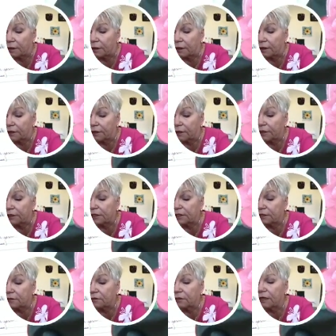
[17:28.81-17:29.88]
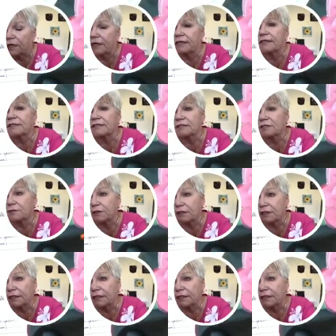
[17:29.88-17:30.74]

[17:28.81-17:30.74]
It isn't going to be